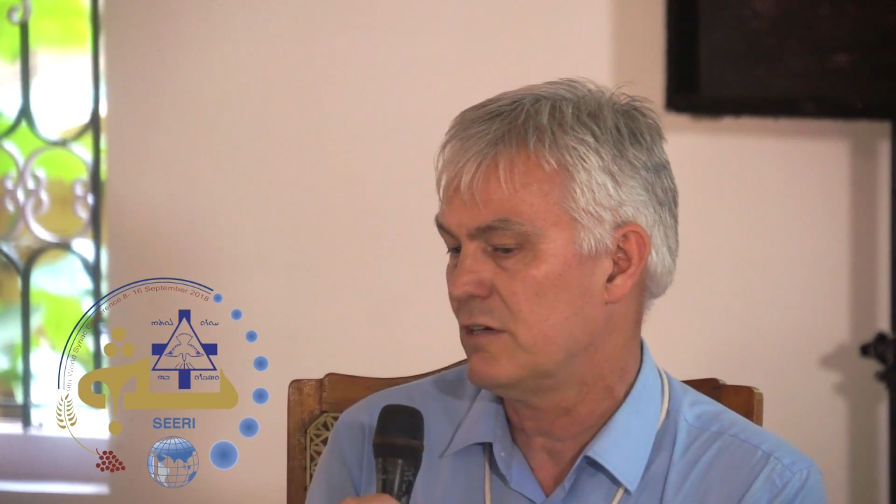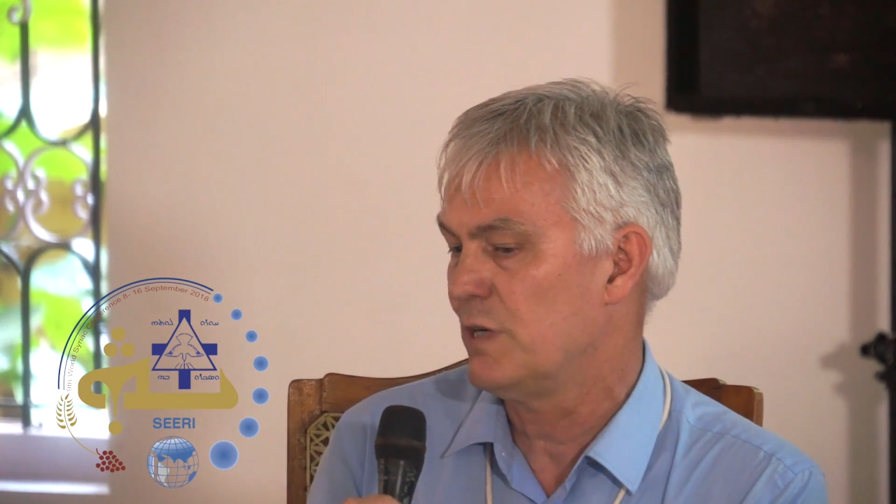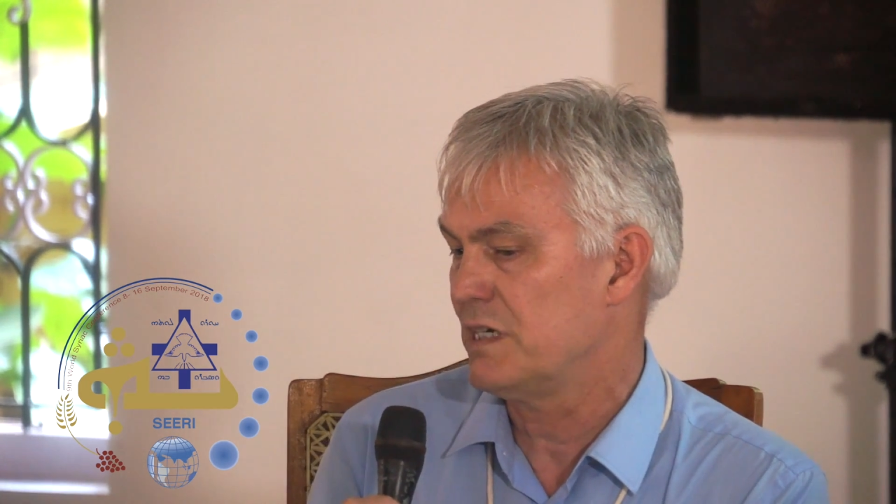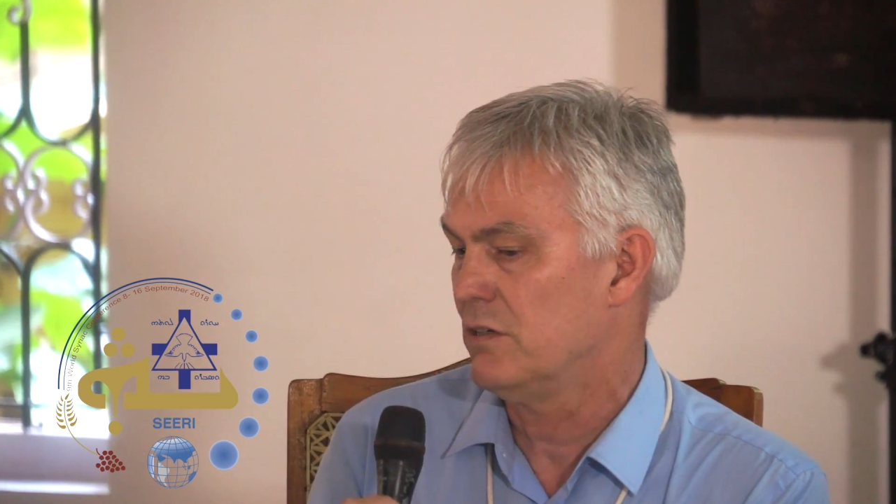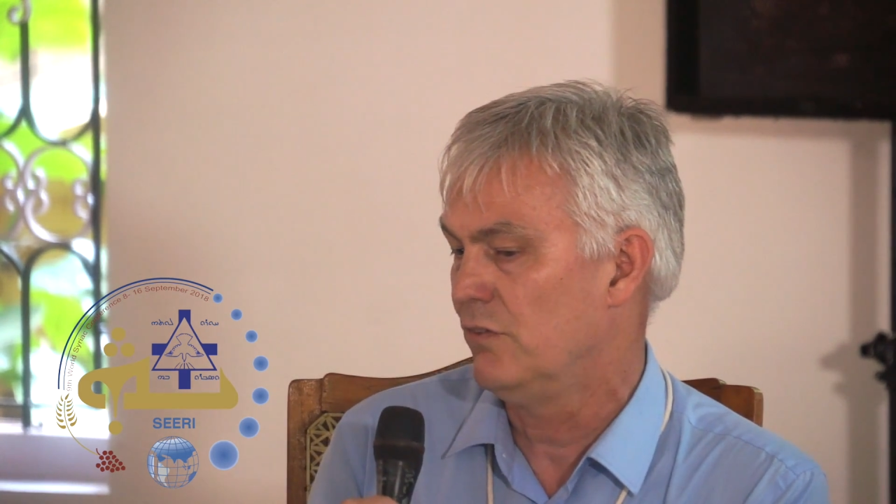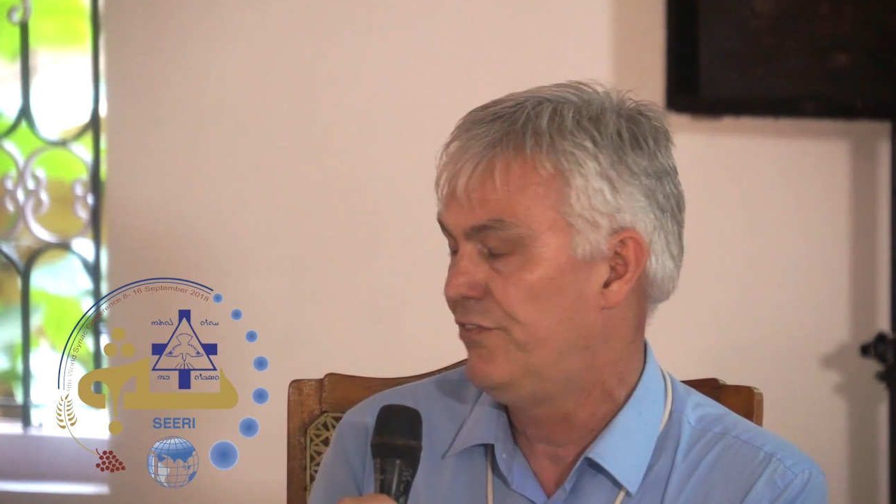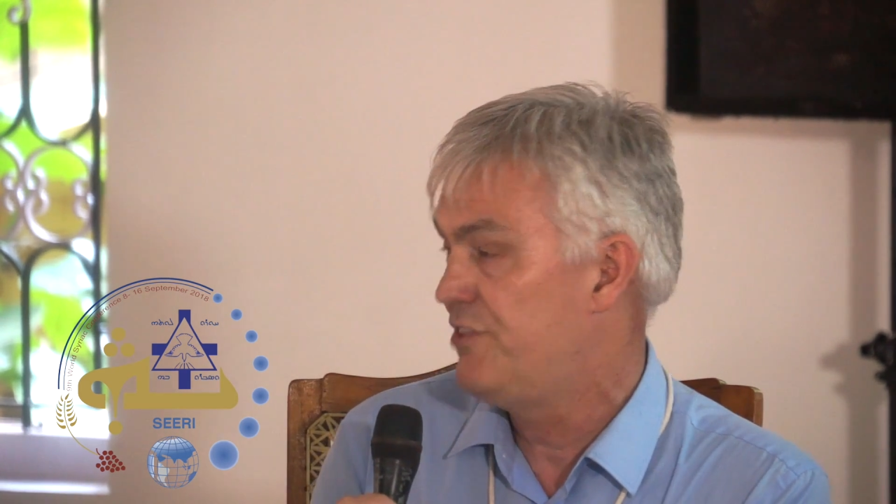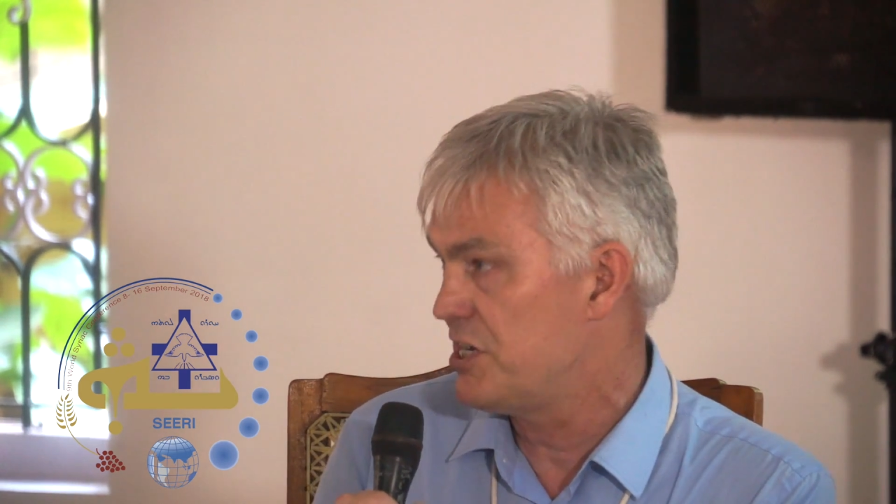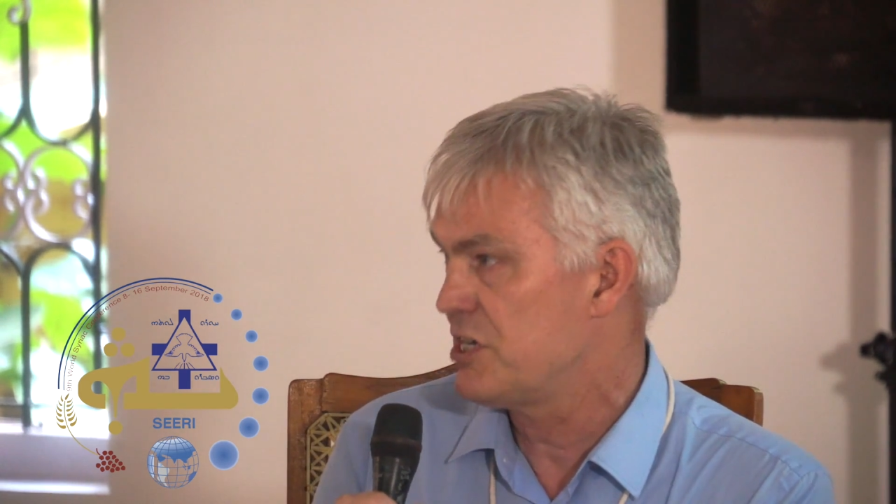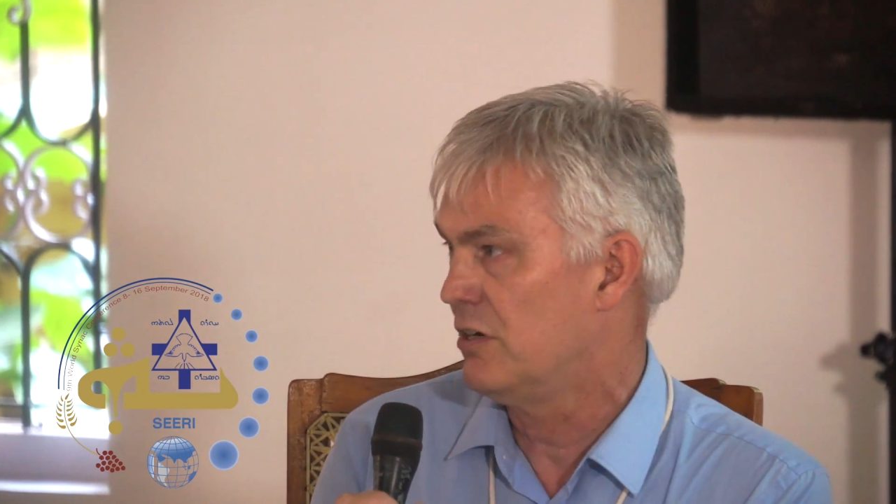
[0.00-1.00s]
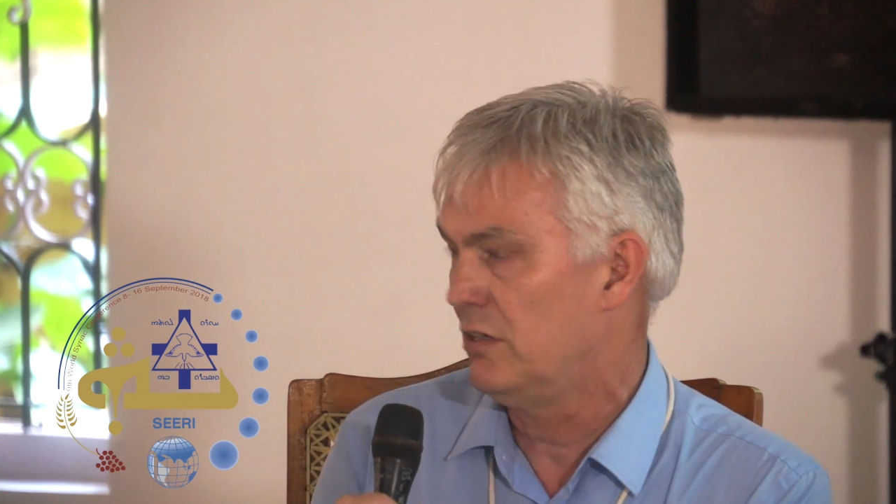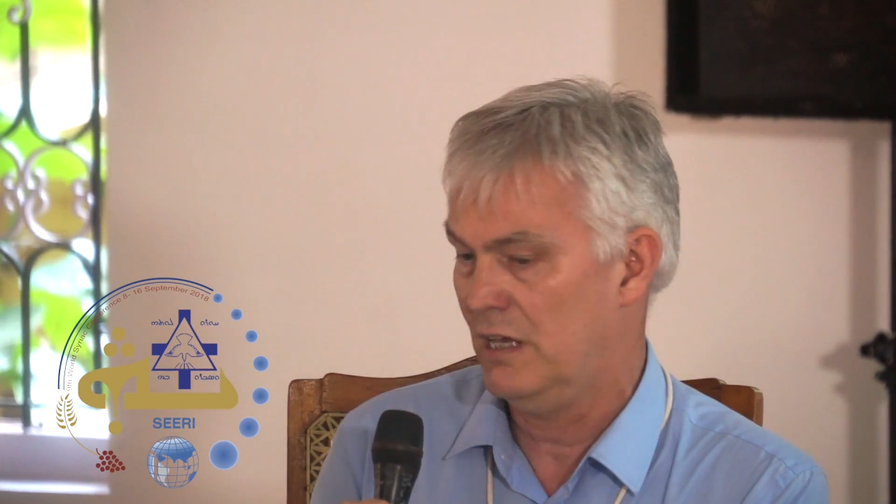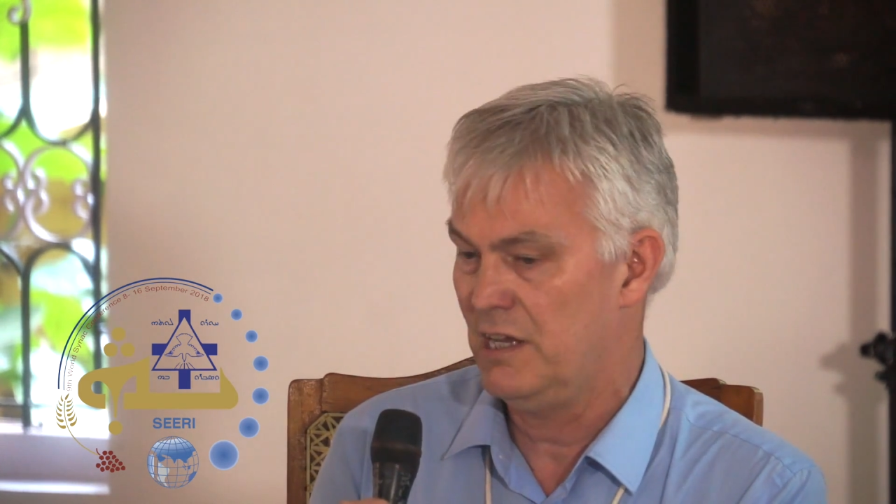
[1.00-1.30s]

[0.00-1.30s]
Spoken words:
critical digital